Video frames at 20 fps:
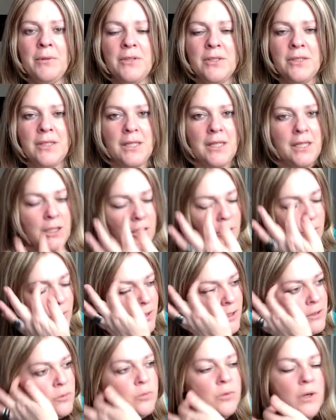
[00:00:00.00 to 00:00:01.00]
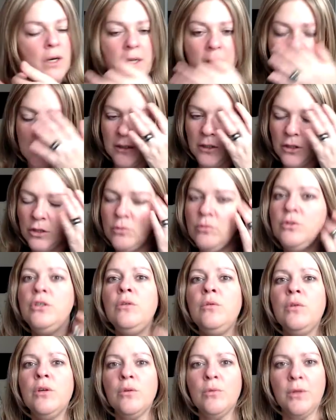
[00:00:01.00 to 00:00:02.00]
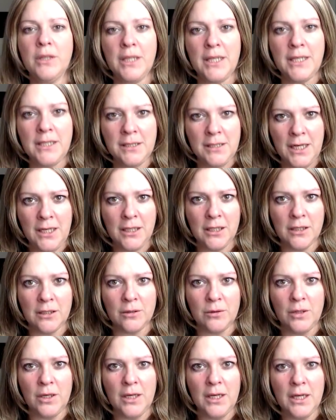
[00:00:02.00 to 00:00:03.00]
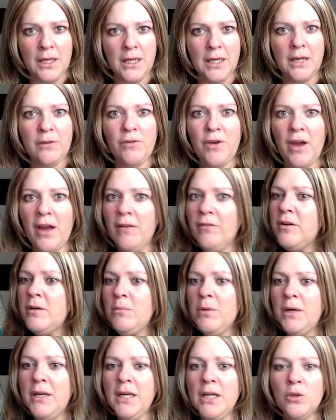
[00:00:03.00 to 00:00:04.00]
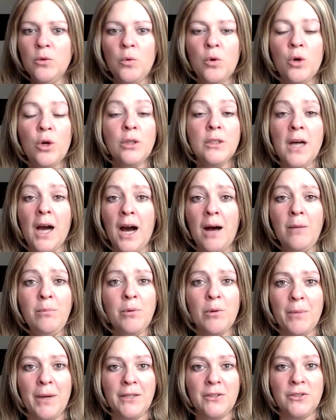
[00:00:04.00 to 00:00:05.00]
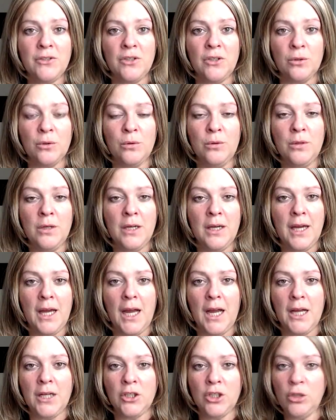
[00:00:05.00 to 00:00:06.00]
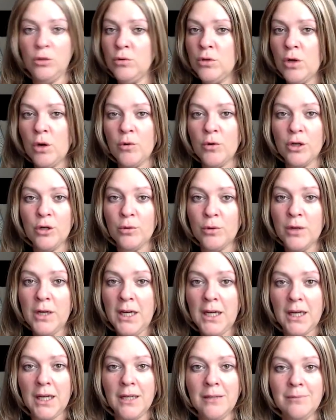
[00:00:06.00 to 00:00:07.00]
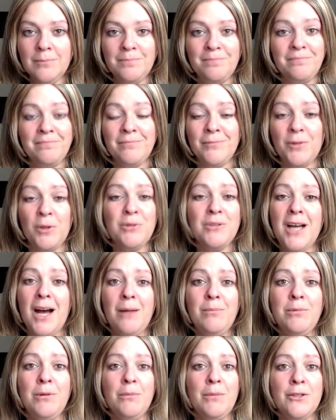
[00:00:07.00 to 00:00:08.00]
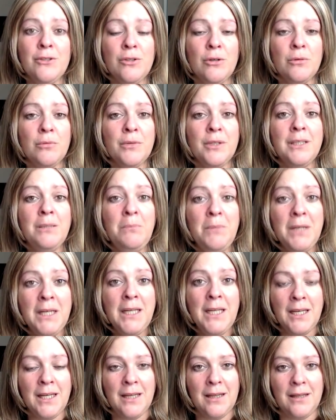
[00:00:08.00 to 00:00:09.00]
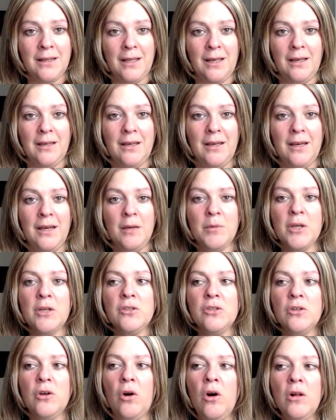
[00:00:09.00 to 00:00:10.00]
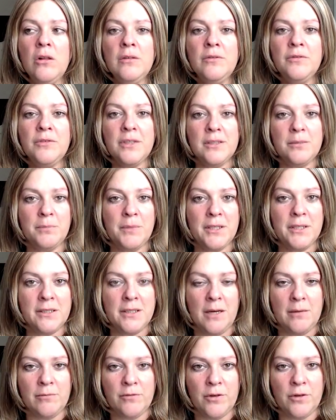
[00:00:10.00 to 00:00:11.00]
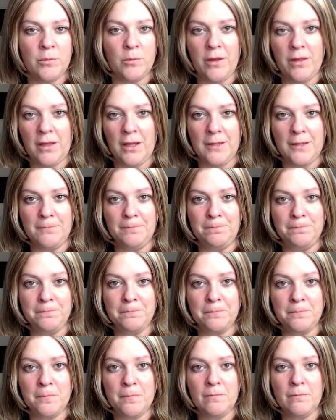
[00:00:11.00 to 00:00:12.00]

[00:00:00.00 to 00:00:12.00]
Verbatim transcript: what people say to you, it's what you do with what they say to you. If everybody in the world compliments you and you don't agree, those compliments don't really mean anything because all of this must come from within.